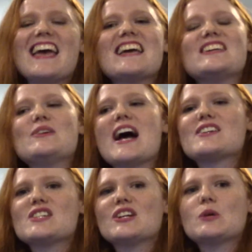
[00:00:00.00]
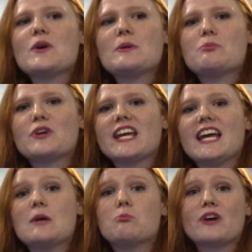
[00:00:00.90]
you actually are going to want to bring
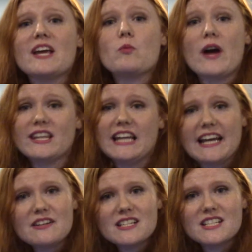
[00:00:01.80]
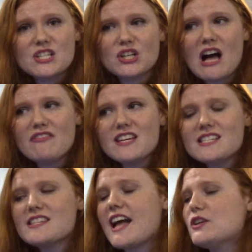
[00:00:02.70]
in a bright white light into your
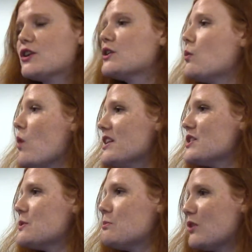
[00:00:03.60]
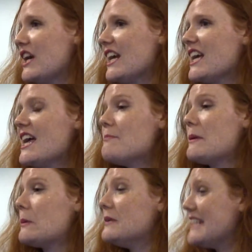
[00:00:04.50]
office, and you're going to want to bring maybe
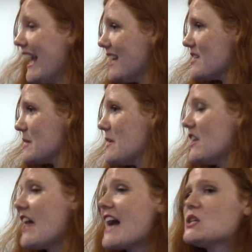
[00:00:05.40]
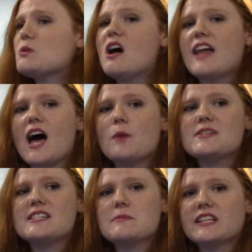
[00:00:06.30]
a plant or something that actually all help
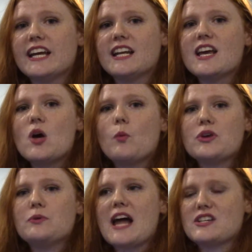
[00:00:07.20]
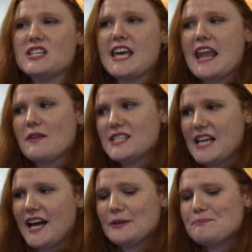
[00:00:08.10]
stimulate what you could actually get
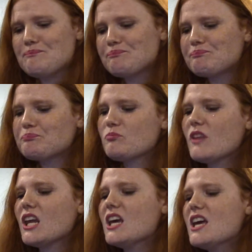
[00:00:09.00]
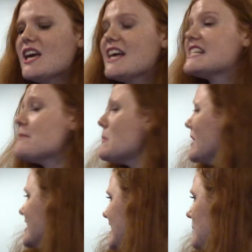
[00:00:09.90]
outside. Some people
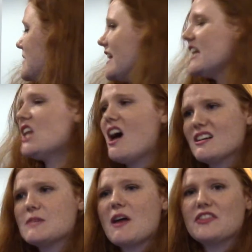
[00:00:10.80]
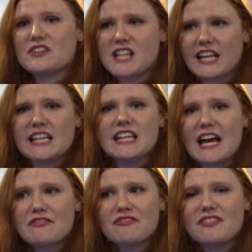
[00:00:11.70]
like to keep daily logs about their daily
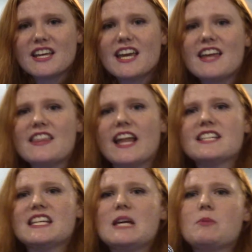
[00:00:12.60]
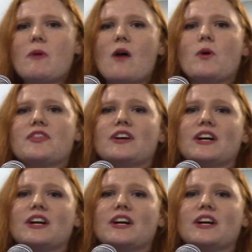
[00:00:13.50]
life. They like to keep about what